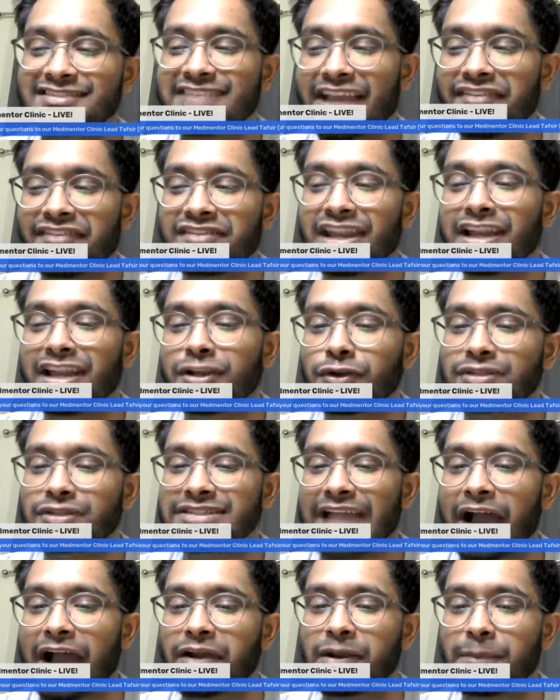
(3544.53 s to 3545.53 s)
definitely
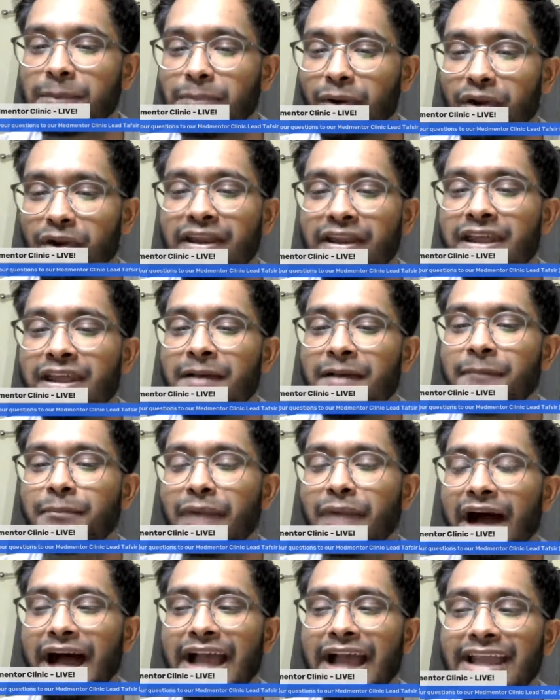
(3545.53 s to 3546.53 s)
looked down upon
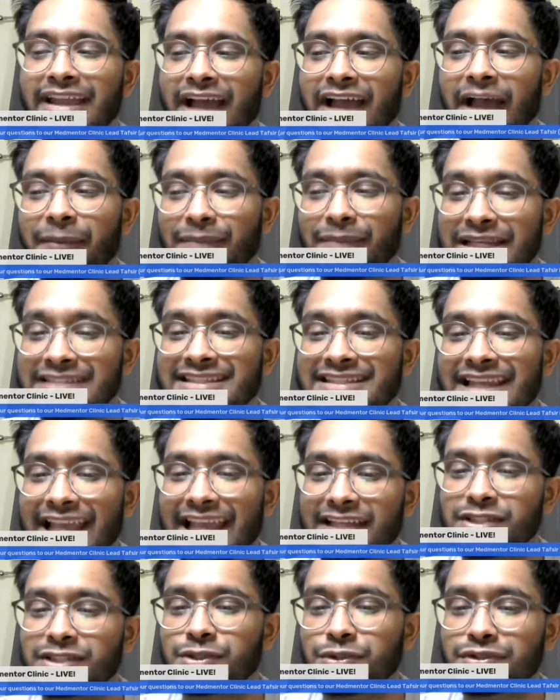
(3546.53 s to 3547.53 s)
by
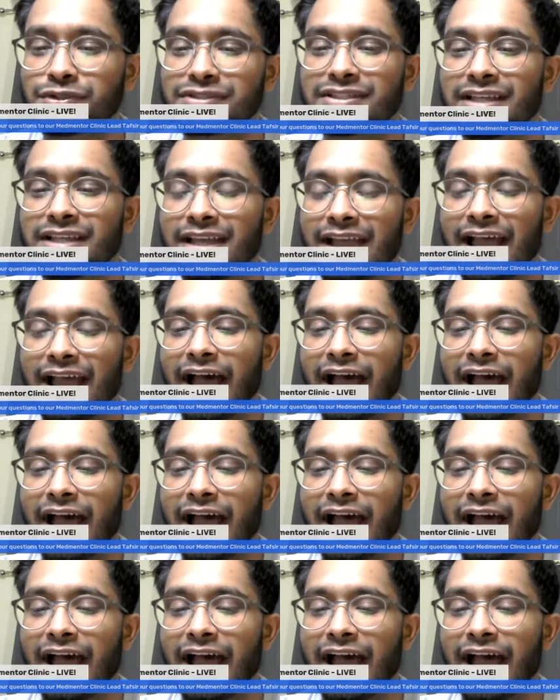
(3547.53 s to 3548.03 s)
intellectuals,